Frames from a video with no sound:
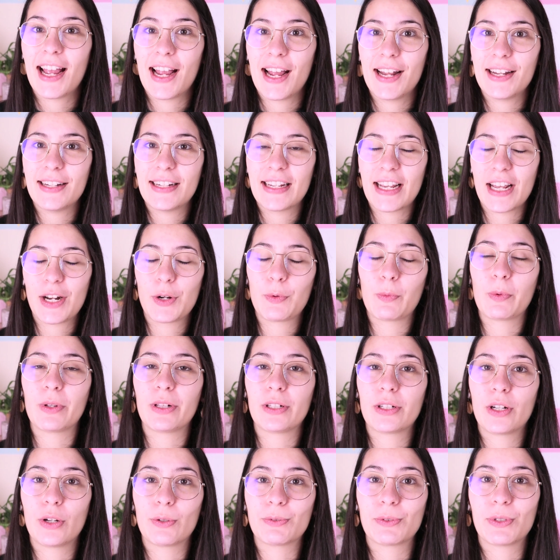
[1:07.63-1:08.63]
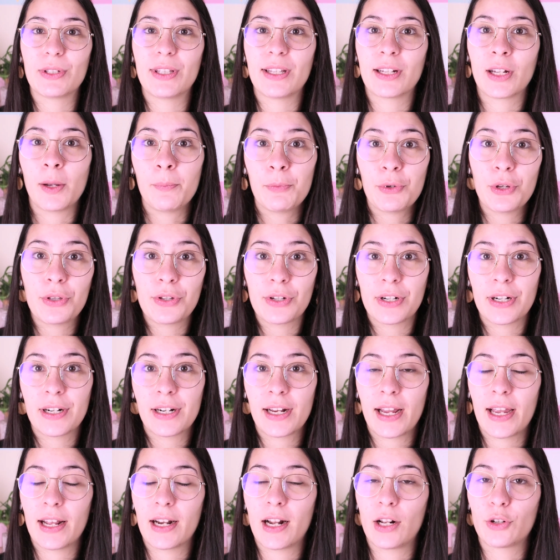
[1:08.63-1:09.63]
and then we'll go to the
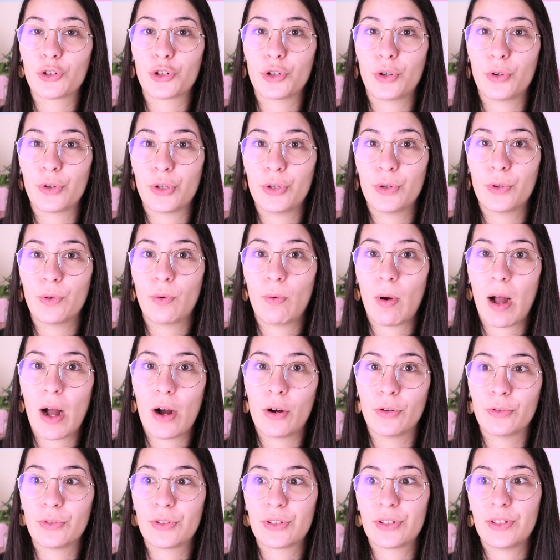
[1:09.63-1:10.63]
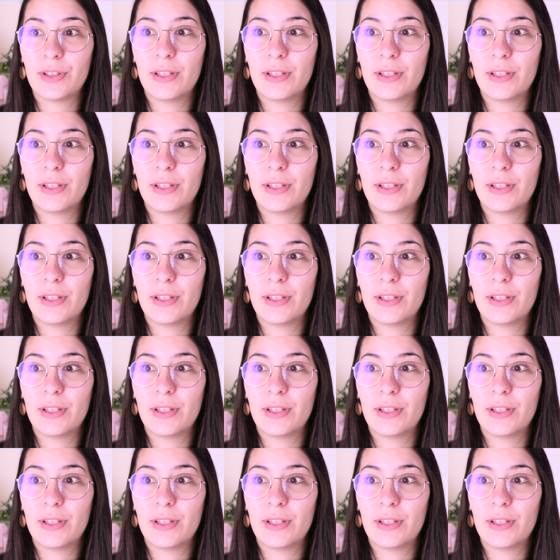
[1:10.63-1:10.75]
computer and I'll show you how